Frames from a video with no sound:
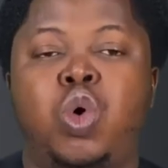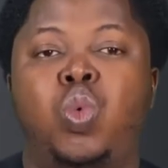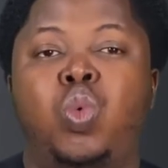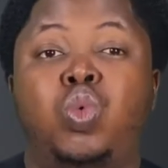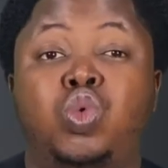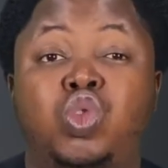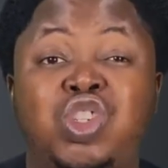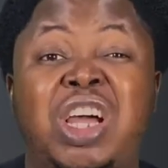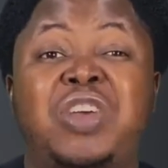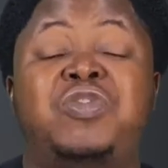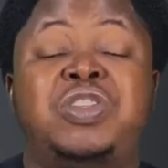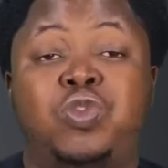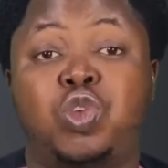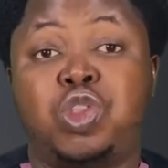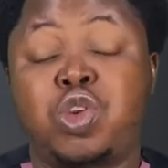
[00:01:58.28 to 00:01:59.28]
We will drive
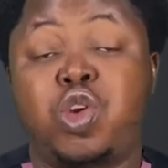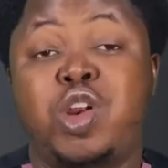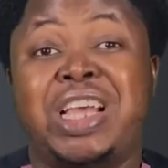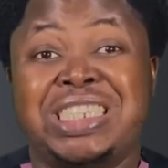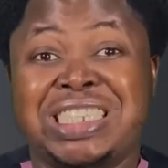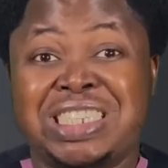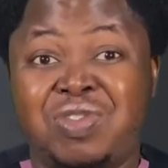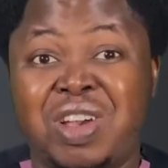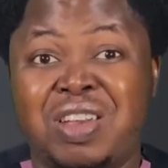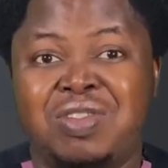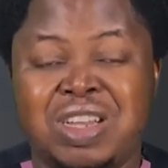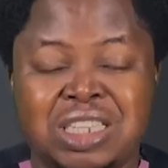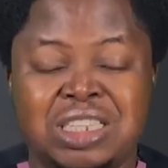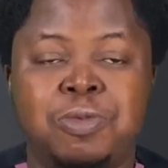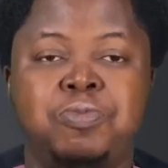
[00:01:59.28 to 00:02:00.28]
this for 365
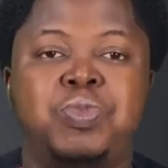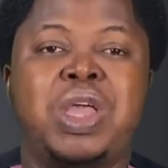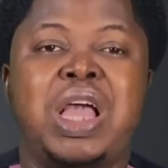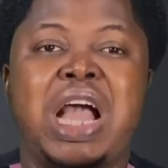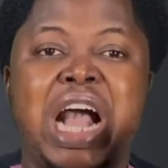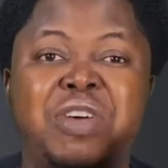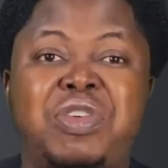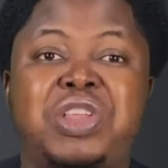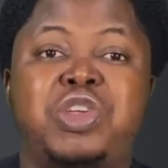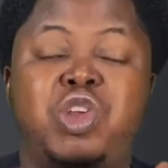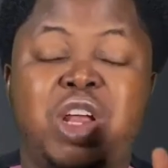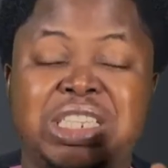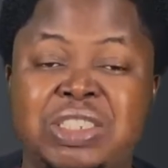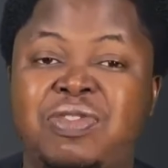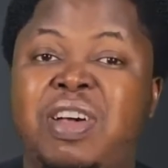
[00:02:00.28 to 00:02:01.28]
days. After
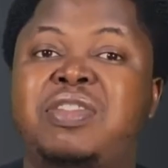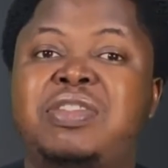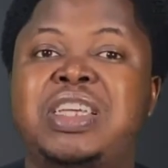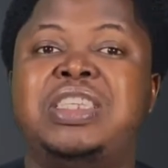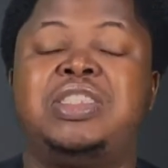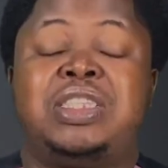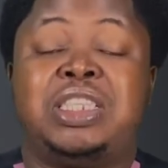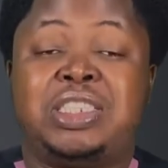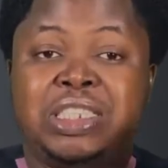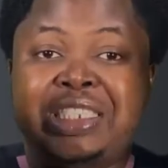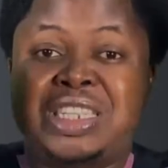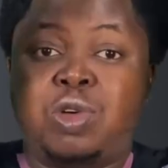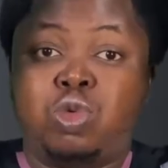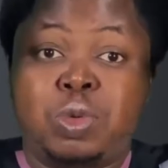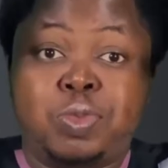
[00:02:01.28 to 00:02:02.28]
365 days, this
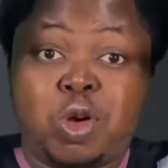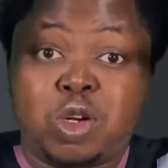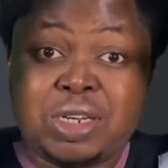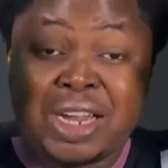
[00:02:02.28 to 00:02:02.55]
system will be brought